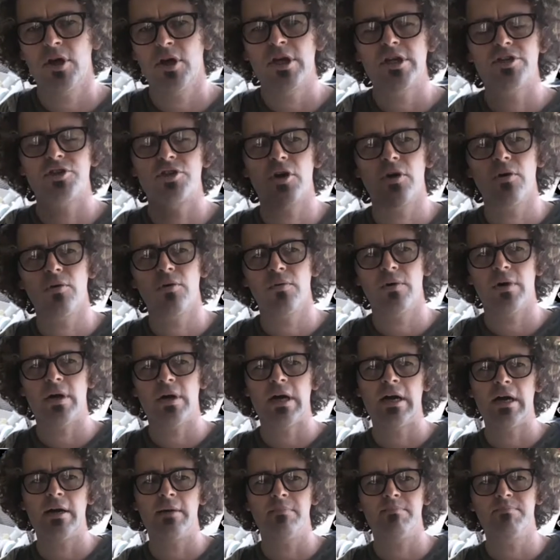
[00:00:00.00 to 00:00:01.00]
So
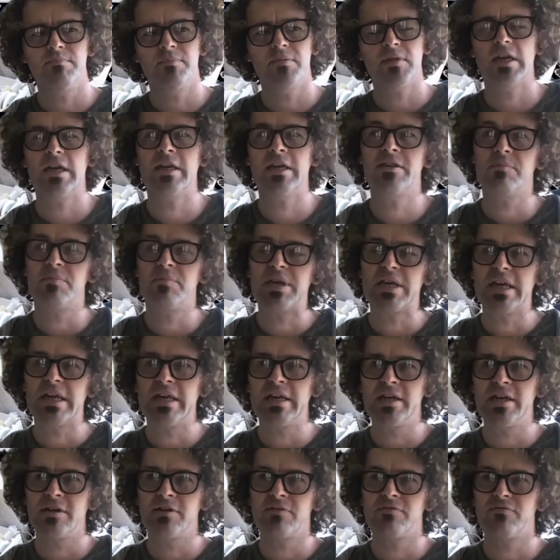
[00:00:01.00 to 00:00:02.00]
in the
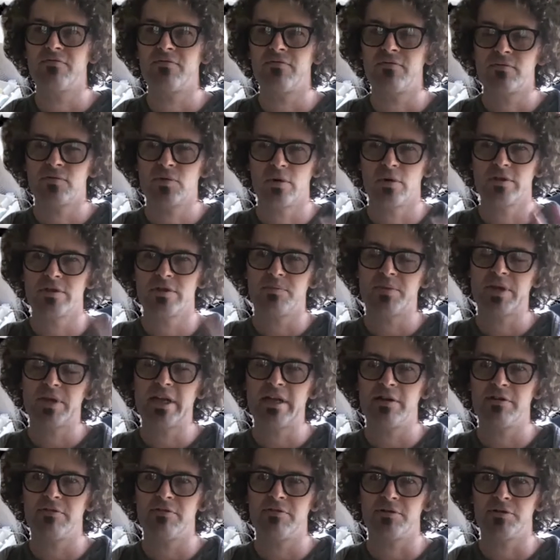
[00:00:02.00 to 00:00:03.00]
beginning of, towards the
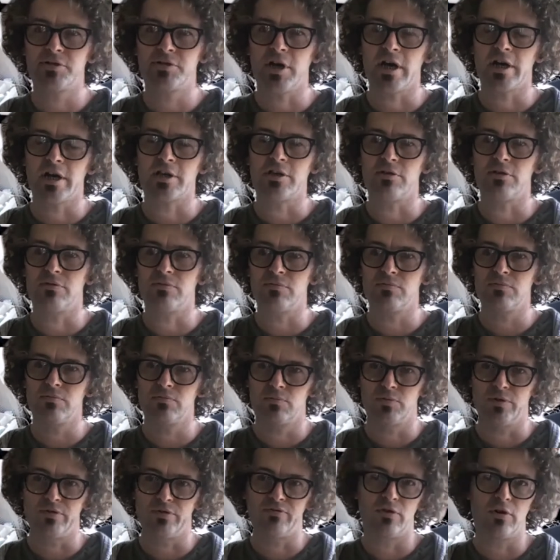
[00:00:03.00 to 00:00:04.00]
beginning of your talk, you
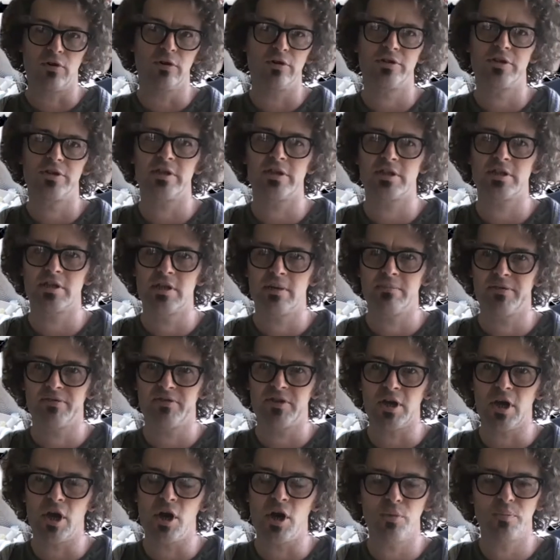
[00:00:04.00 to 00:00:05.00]
referred to some of
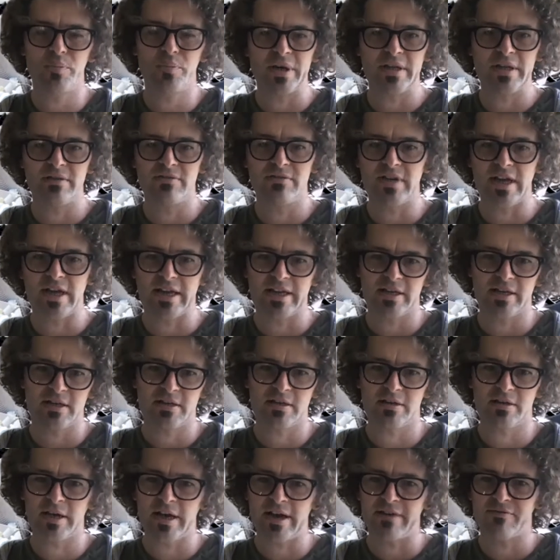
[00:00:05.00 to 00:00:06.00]
the open
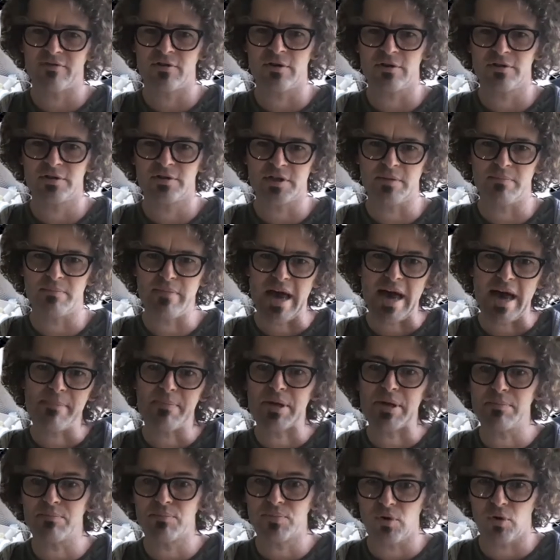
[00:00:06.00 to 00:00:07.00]
data efforts and
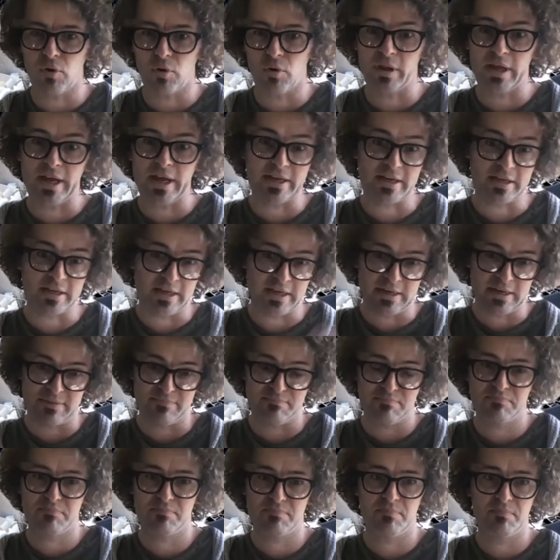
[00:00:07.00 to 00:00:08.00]
mapping or like
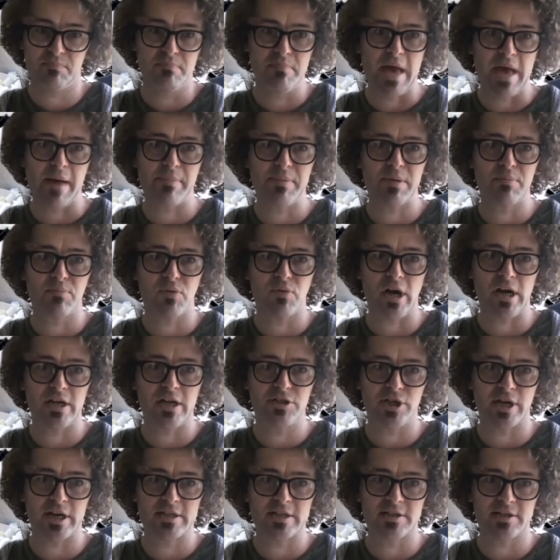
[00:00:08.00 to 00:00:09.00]
mapping
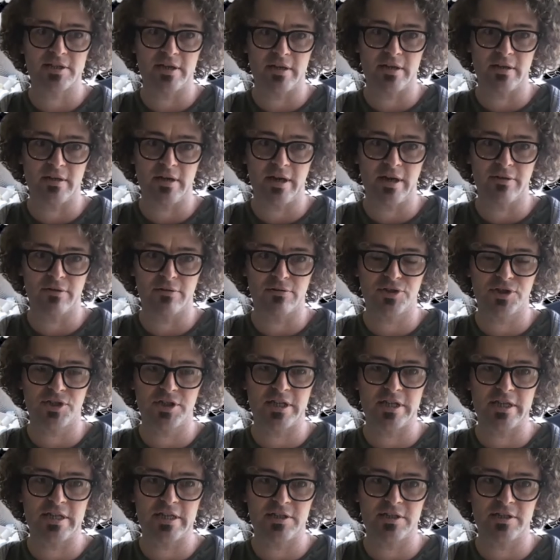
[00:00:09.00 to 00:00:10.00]
projects that other
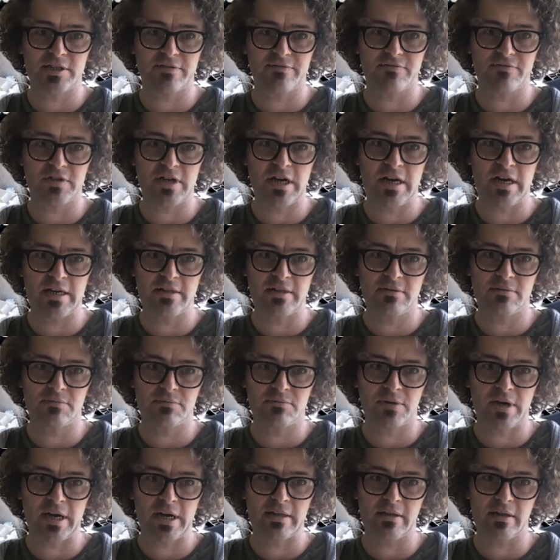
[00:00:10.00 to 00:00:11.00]
cities have done,
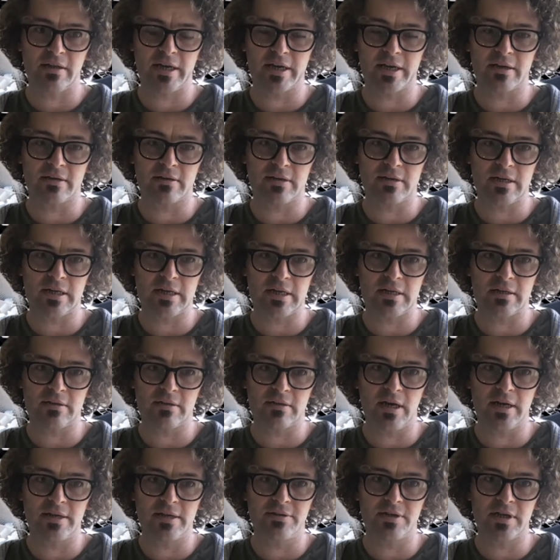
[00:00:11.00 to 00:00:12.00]
right? Like
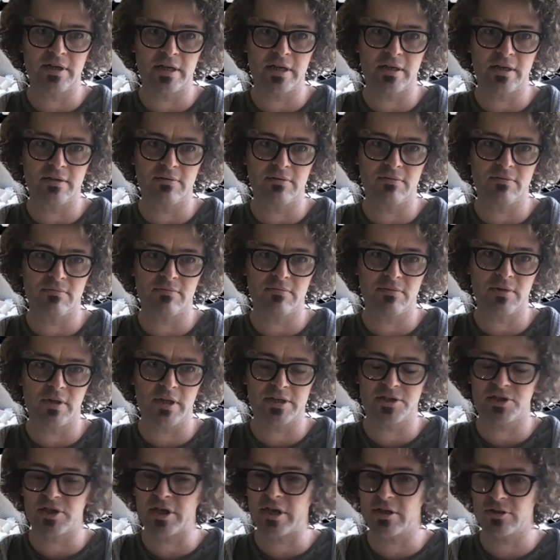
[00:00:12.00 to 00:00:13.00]
London,
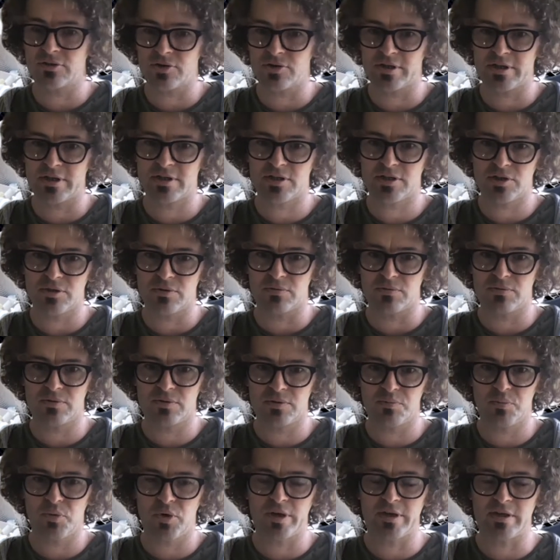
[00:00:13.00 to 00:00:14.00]
Los Angeles, you
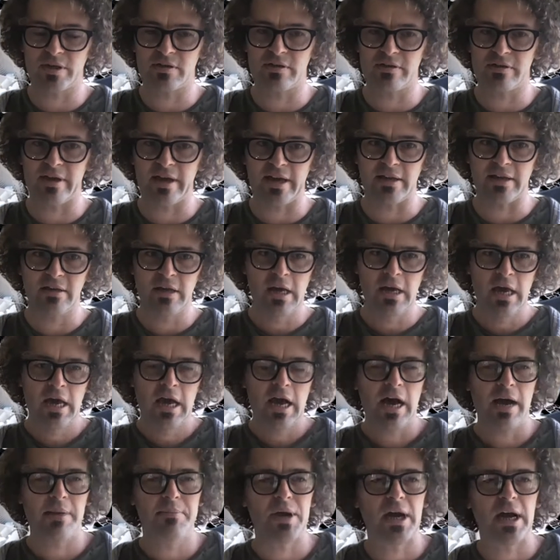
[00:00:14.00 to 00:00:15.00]
pointed to that.
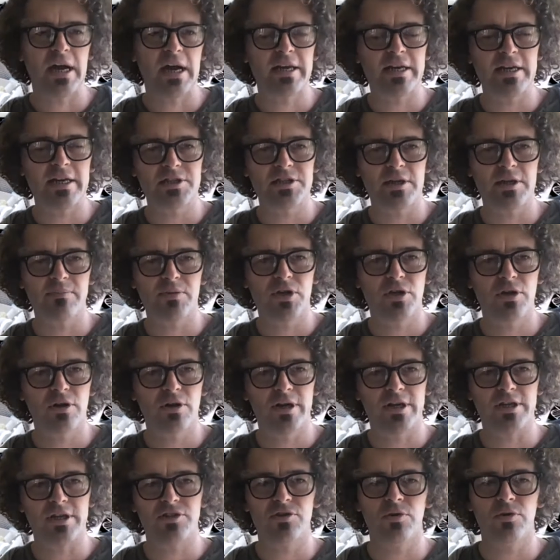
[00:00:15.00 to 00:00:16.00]
I mean, I guess I'm
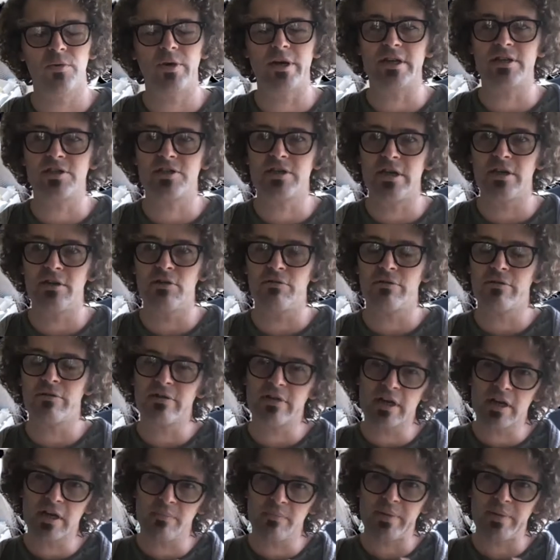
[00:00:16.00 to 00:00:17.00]
curious to what extent you
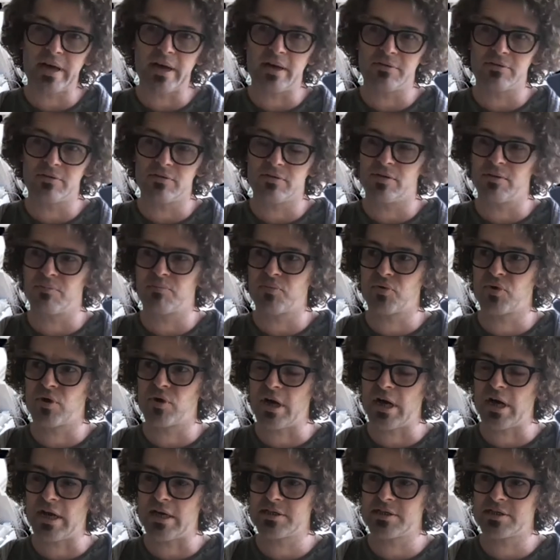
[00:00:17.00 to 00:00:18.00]
think about the
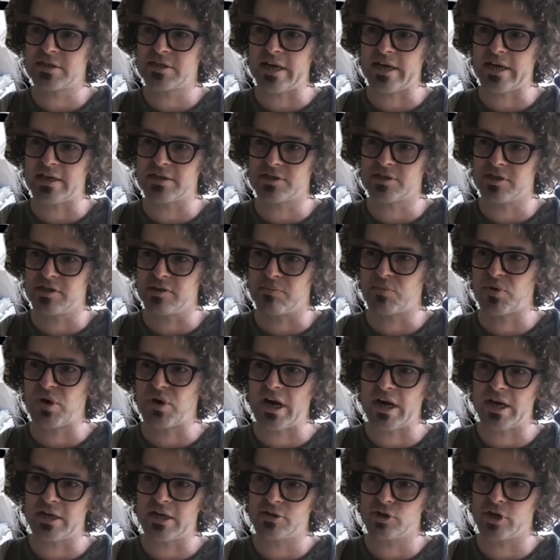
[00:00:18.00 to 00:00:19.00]
process and the
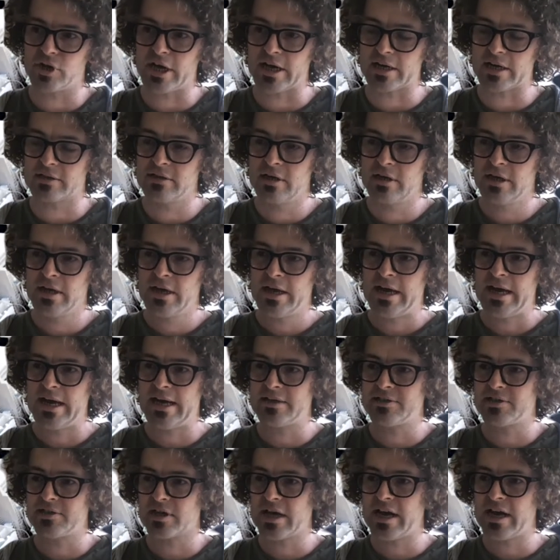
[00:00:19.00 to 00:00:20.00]
project
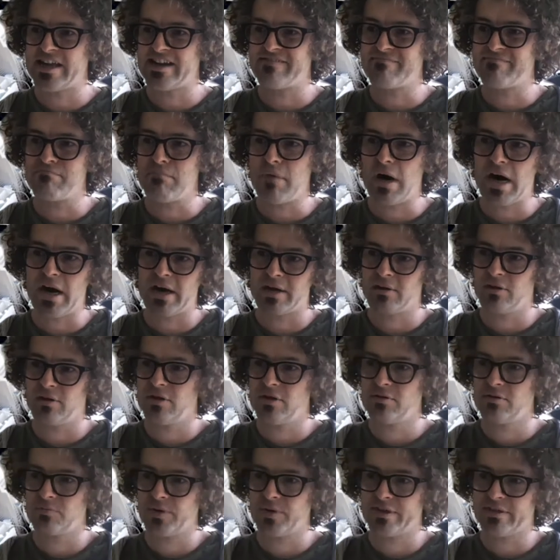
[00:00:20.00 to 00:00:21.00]
as a kind of
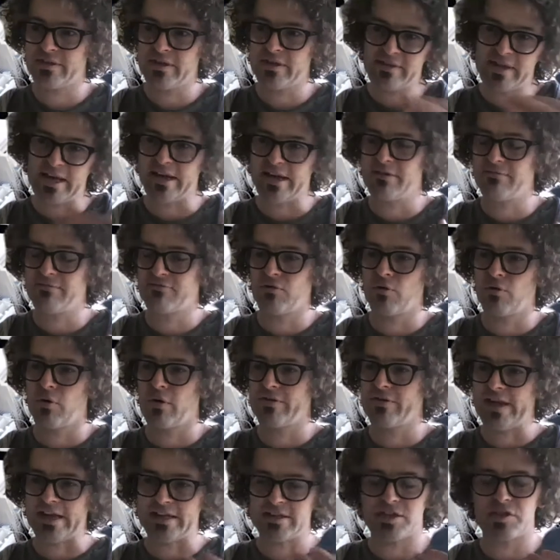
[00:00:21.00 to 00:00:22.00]
model within that,
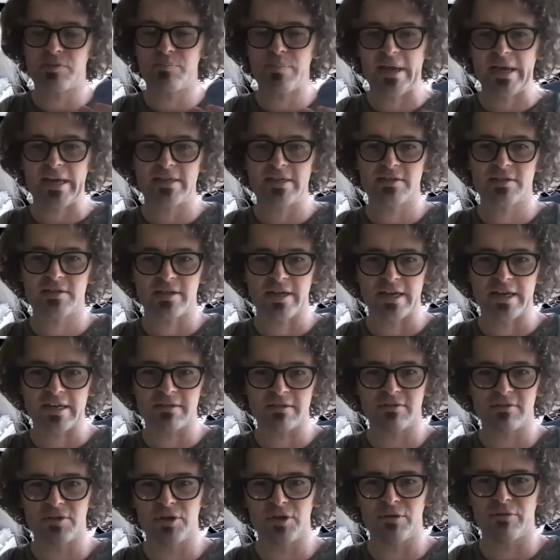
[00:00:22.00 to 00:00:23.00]
for that space, like,
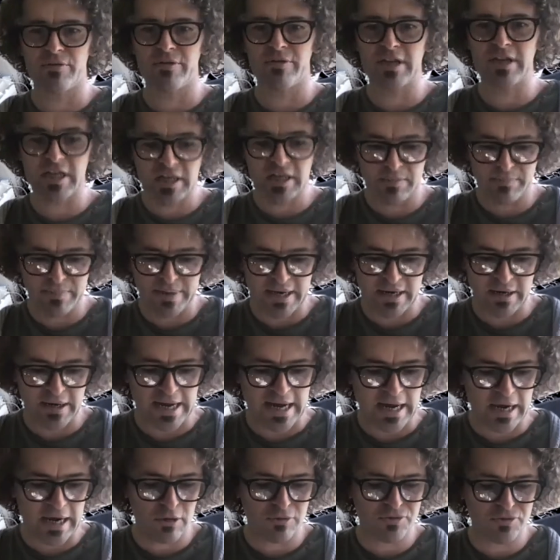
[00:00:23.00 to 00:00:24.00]
you know, thinking about
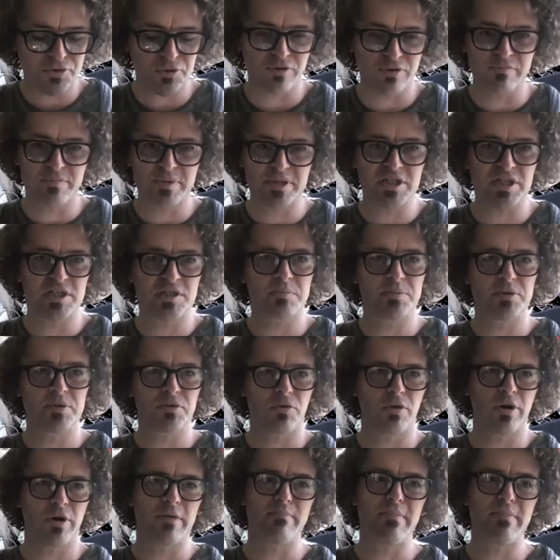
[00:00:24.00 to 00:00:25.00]
how sort of
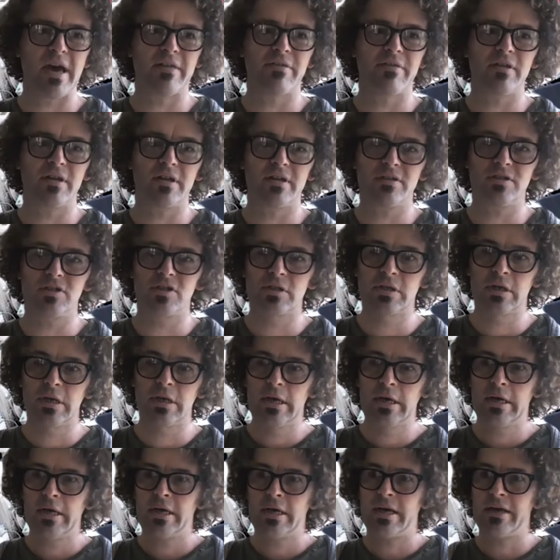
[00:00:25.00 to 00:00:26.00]
participatory methods
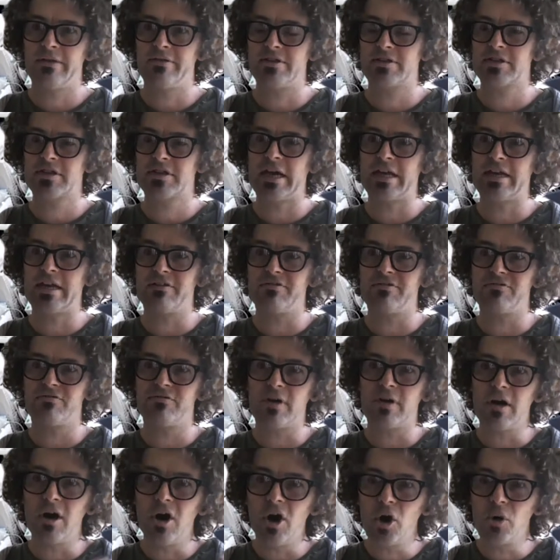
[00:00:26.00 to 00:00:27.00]
and this kind of
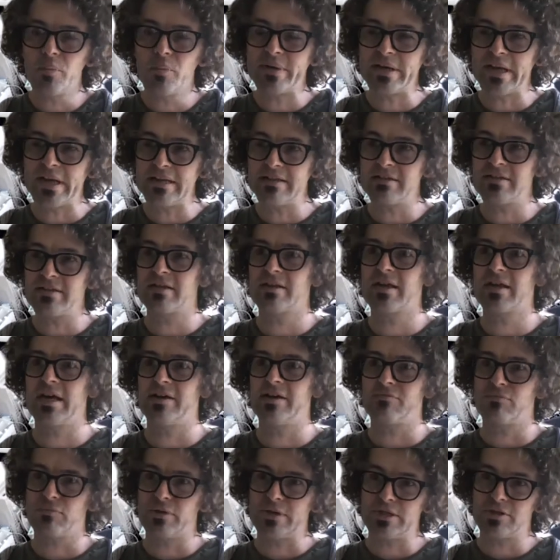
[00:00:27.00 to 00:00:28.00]
open-ended
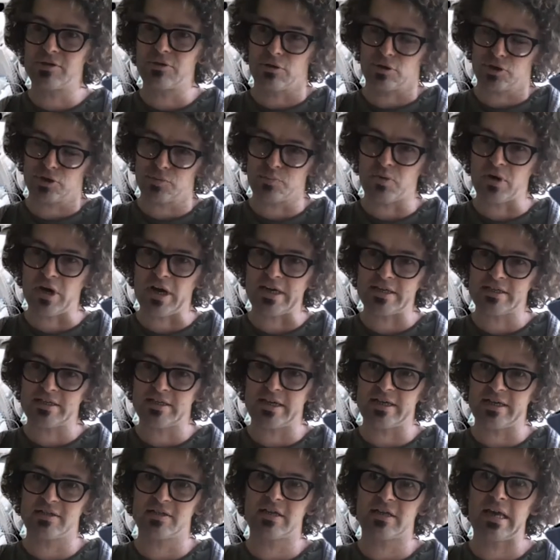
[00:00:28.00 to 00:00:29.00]
kind of research
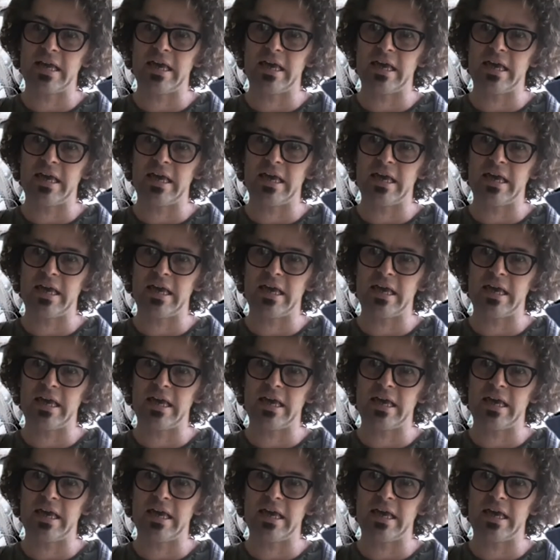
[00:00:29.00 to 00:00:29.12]
process